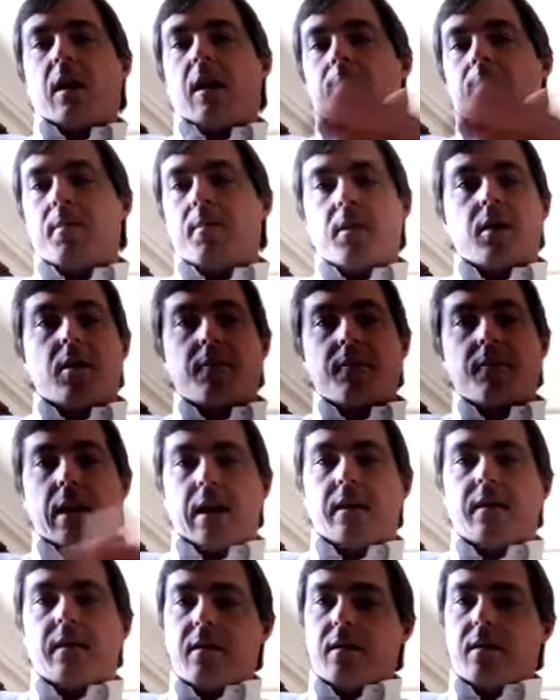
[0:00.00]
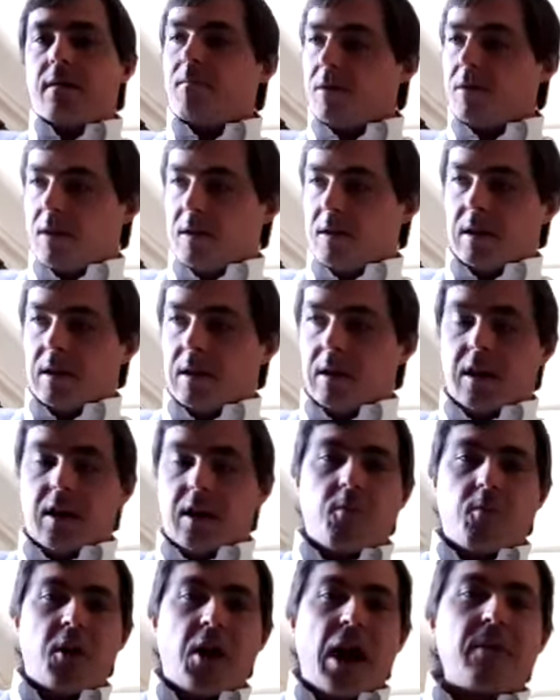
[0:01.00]
a plot of land, which is again
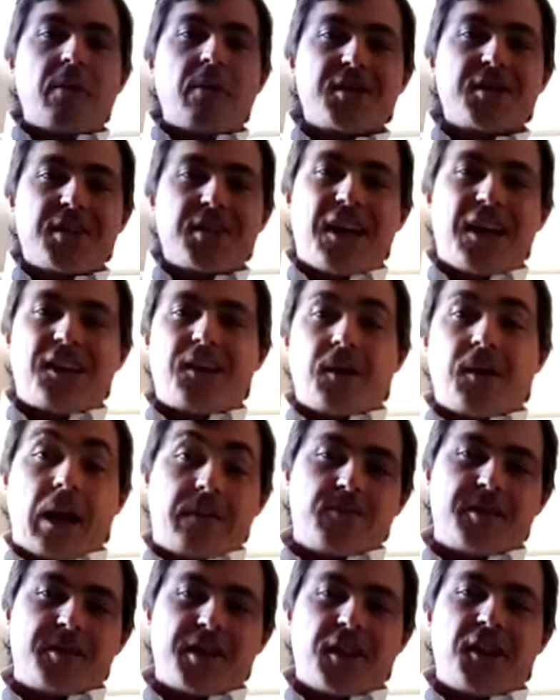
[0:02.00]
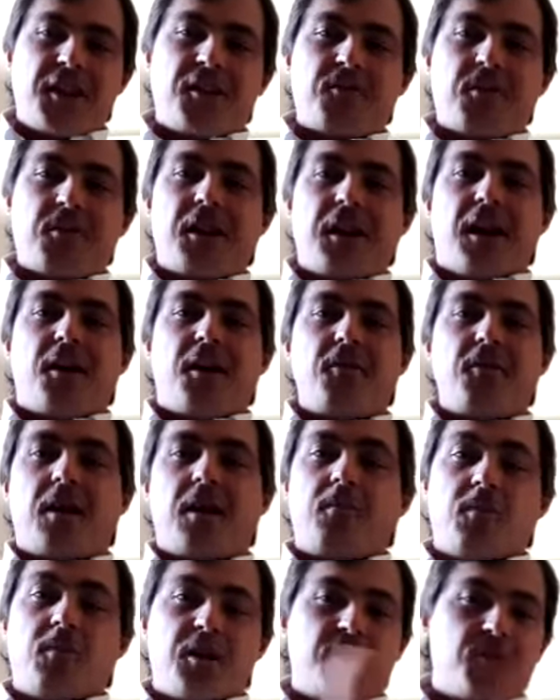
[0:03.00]
where I'm sitting right now, and
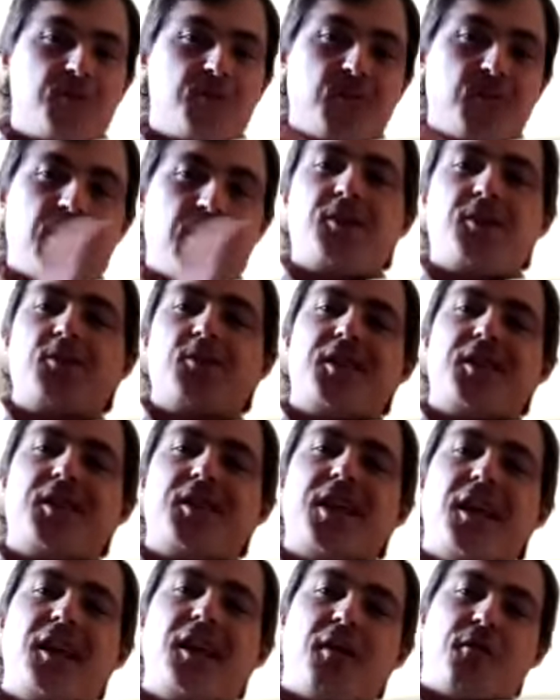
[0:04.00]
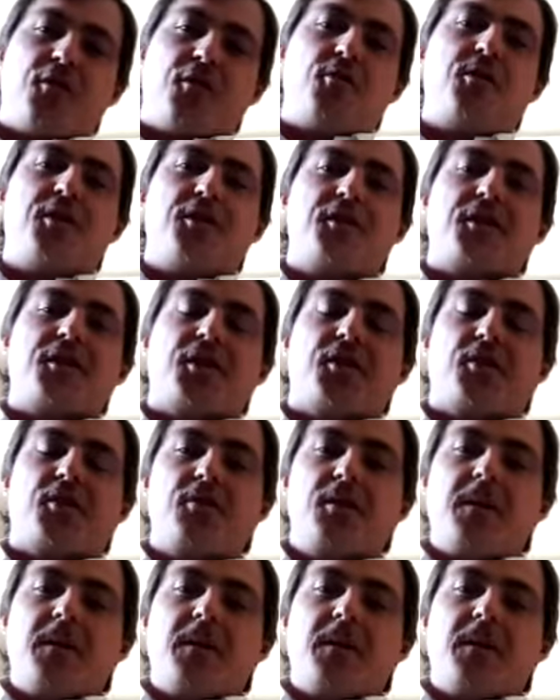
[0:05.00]
where you stayed a few years ago.